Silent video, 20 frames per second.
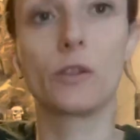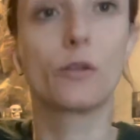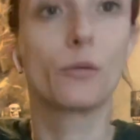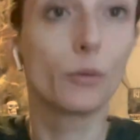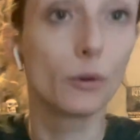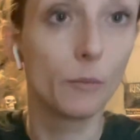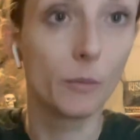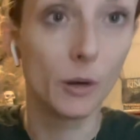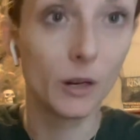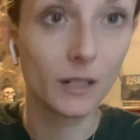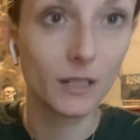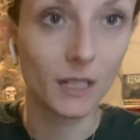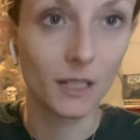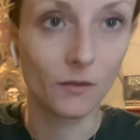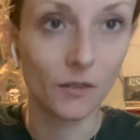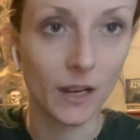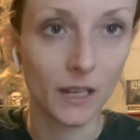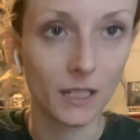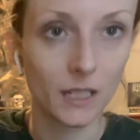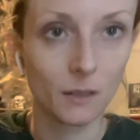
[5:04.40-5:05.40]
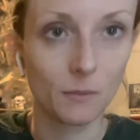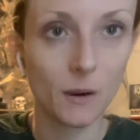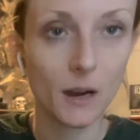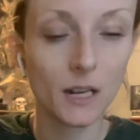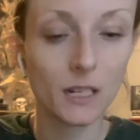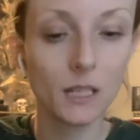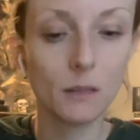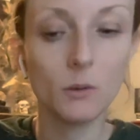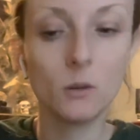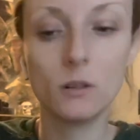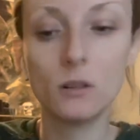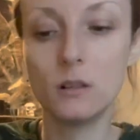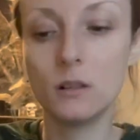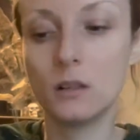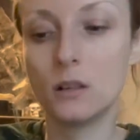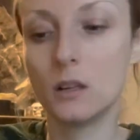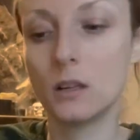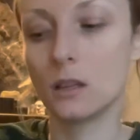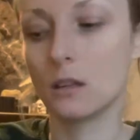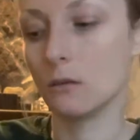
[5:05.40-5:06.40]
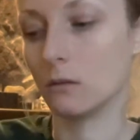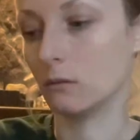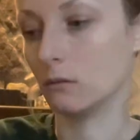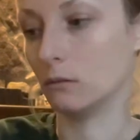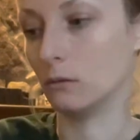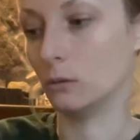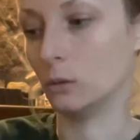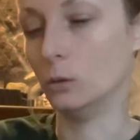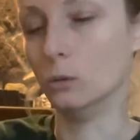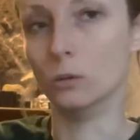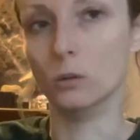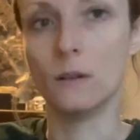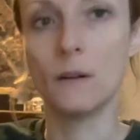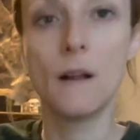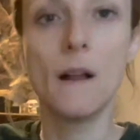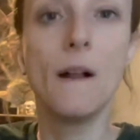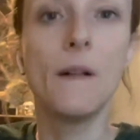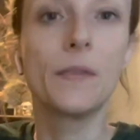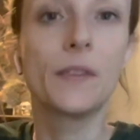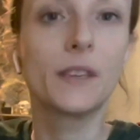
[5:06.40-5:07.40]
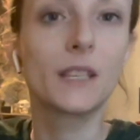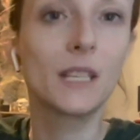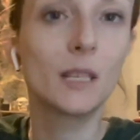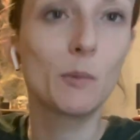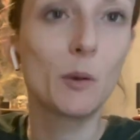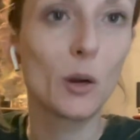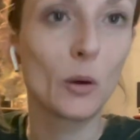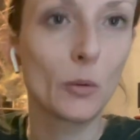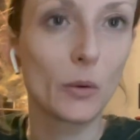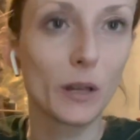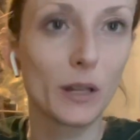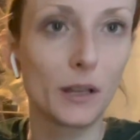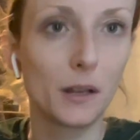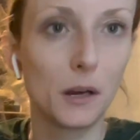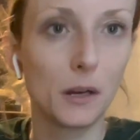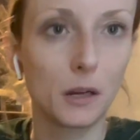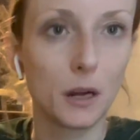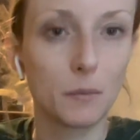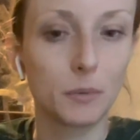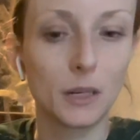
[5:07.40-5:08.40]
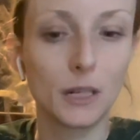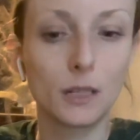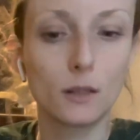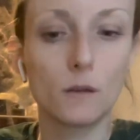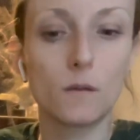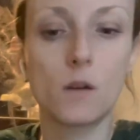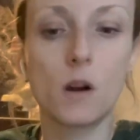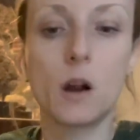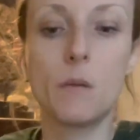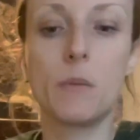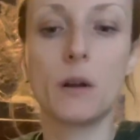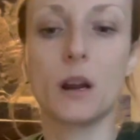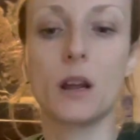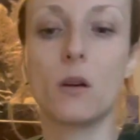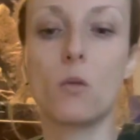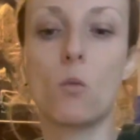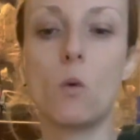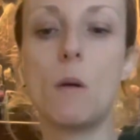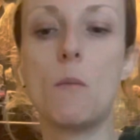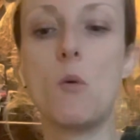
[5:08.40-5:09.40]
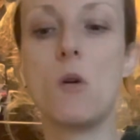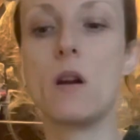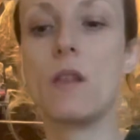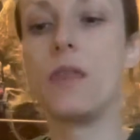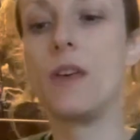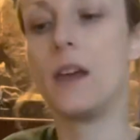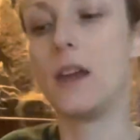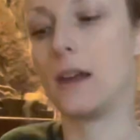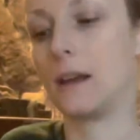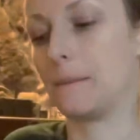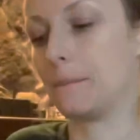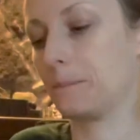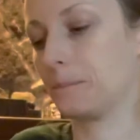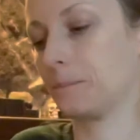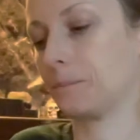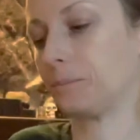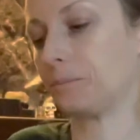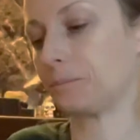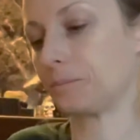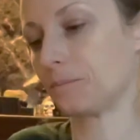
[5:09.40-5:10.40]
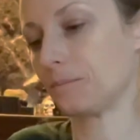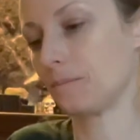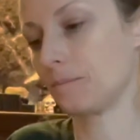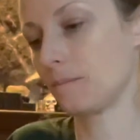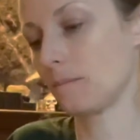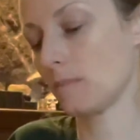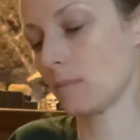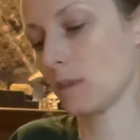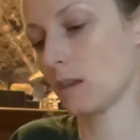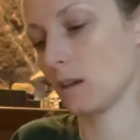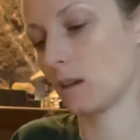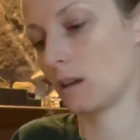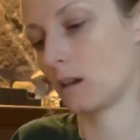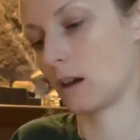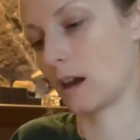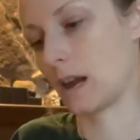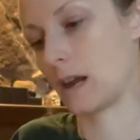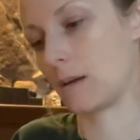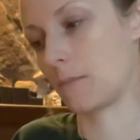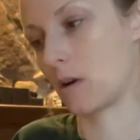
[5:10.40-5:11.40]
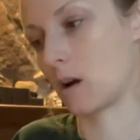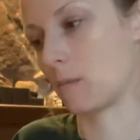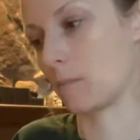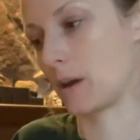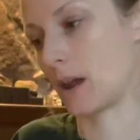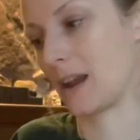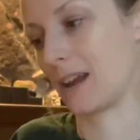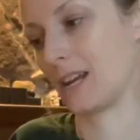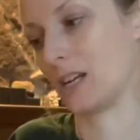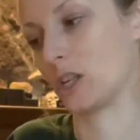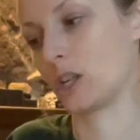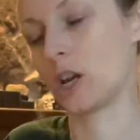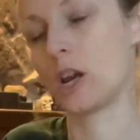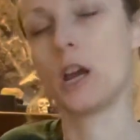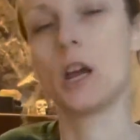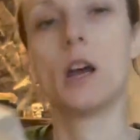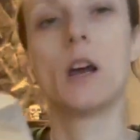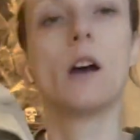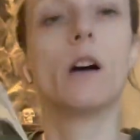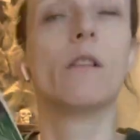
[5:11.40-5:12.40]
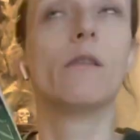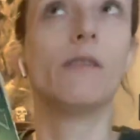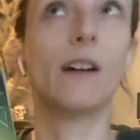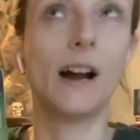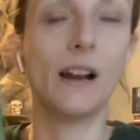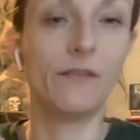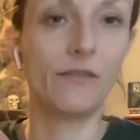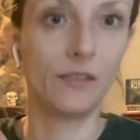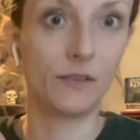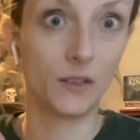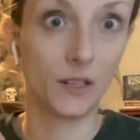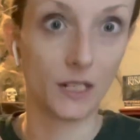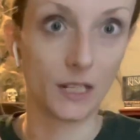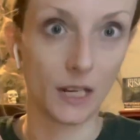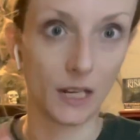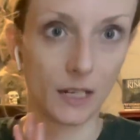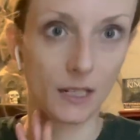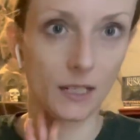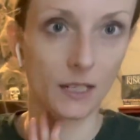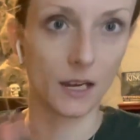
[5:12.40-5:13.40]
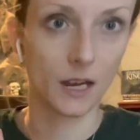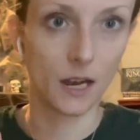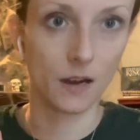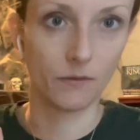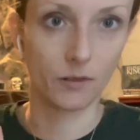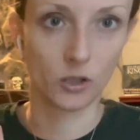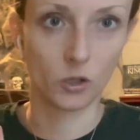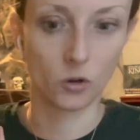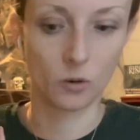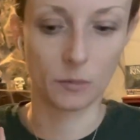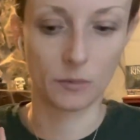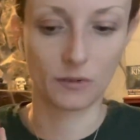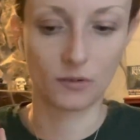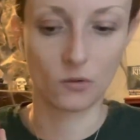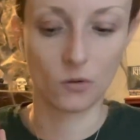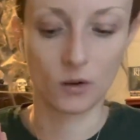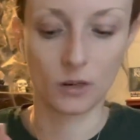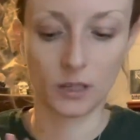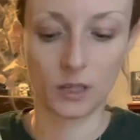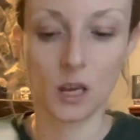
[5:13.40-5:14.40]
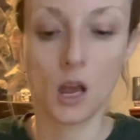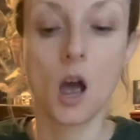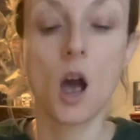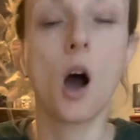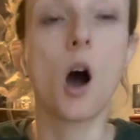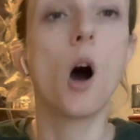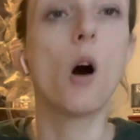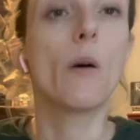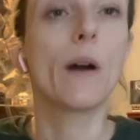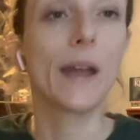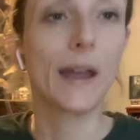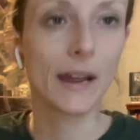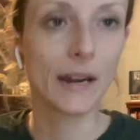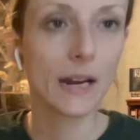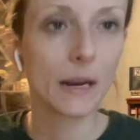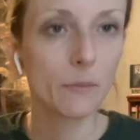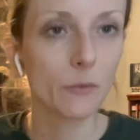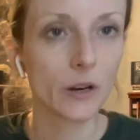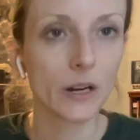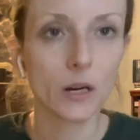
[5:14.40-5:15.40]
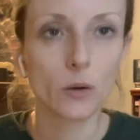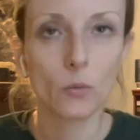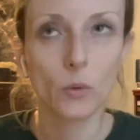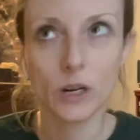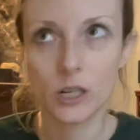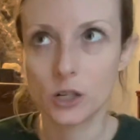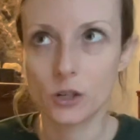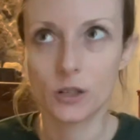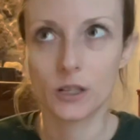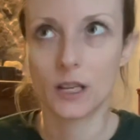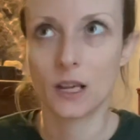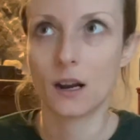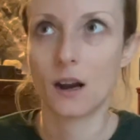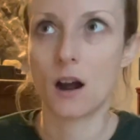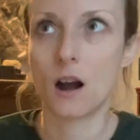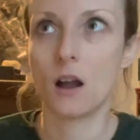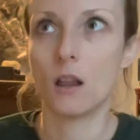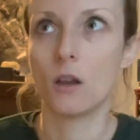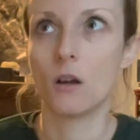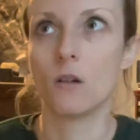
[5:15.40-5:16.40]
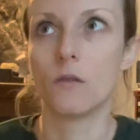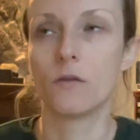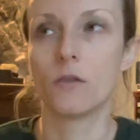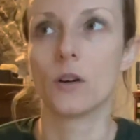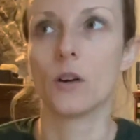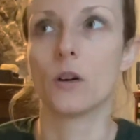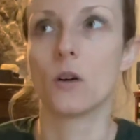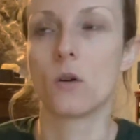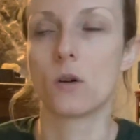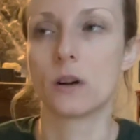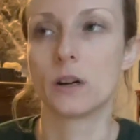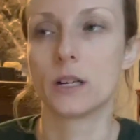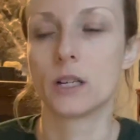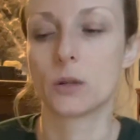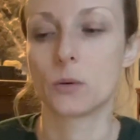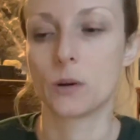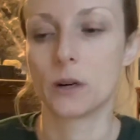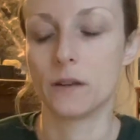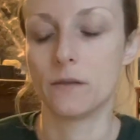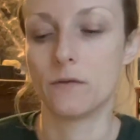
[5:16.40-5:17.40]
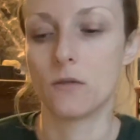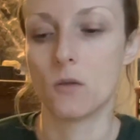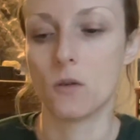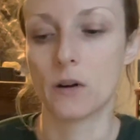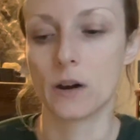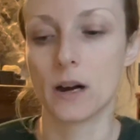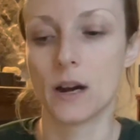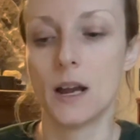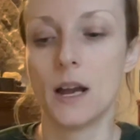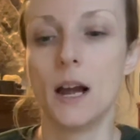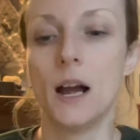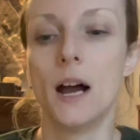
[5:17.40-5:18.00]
through books as fast as possible. Ooh, this has been a really long update so far, but one more thing. I am on page 556 of A Storm of Swords. Oh, and I'm reading Winterset Hollow for Horror in 24.